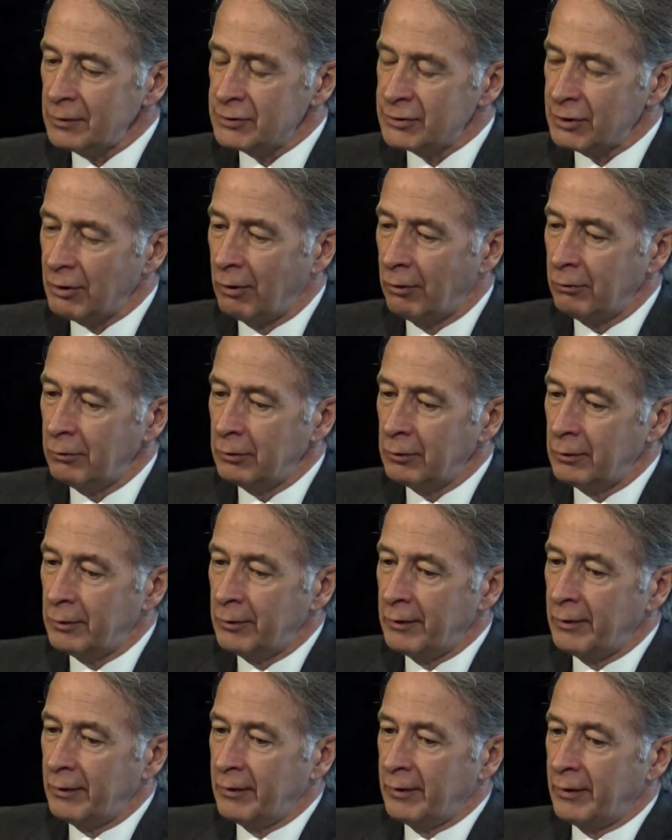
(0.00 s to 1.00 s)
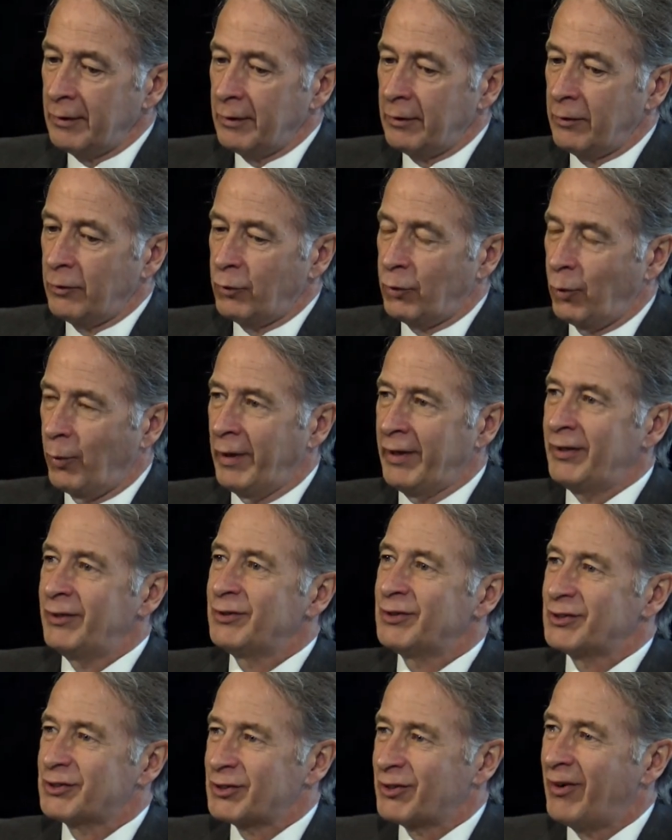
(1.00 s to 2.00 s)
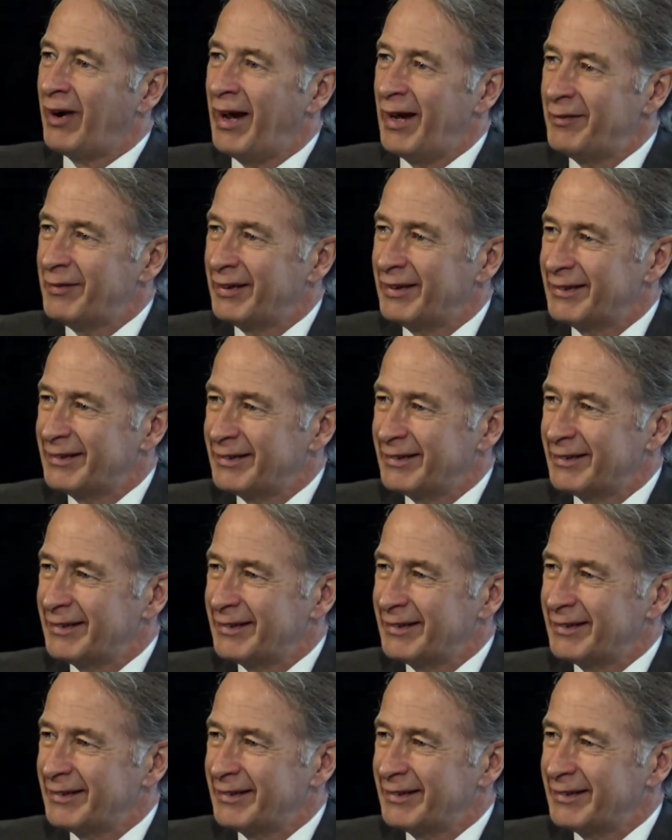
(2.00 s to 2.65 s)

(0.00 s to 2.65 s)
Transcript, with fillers: So the way you describe it